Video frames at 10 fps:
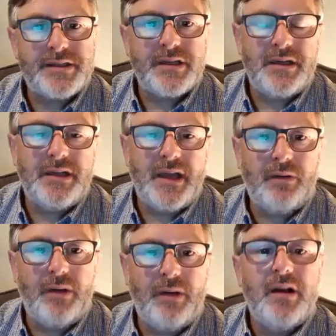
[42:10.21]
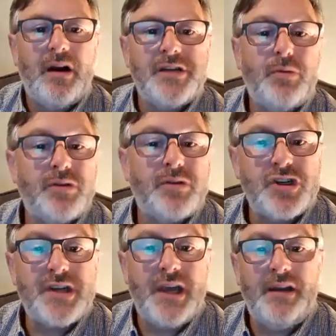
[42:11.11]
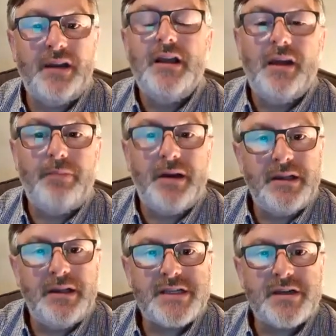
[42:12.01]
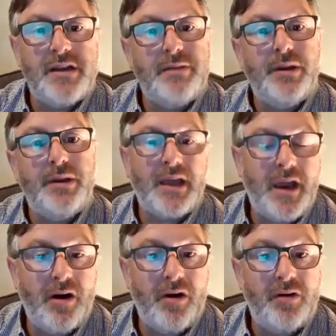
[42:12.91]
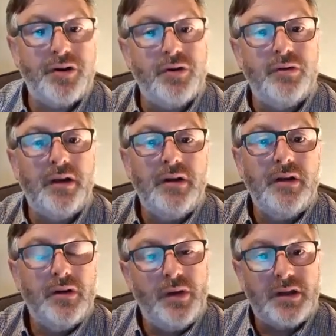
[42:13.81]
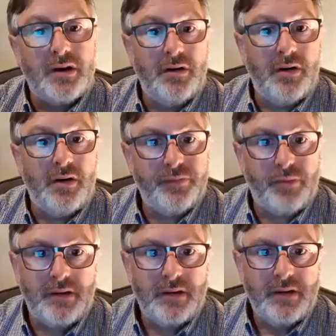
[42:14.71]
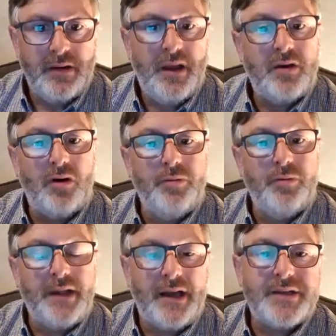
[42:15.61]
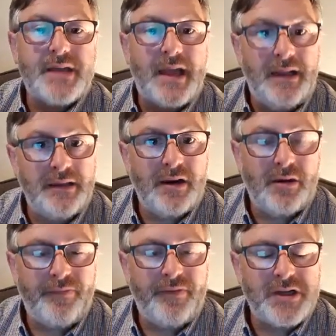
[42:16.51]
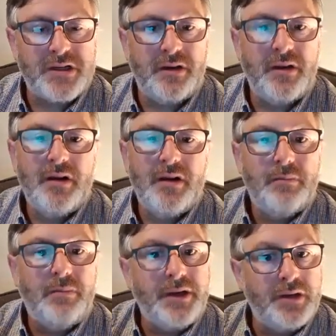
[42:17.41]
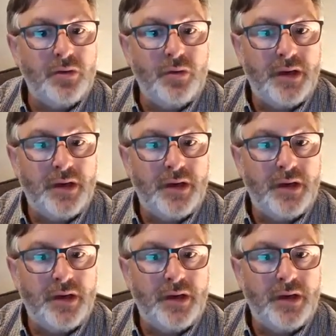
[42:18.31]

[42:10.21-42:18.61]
the key takeaway. I suppose I'm just saying it might necessarily be the carer doing it with their loved one. Yeah. It could be that it's a healthcare professional might do mm-hmm.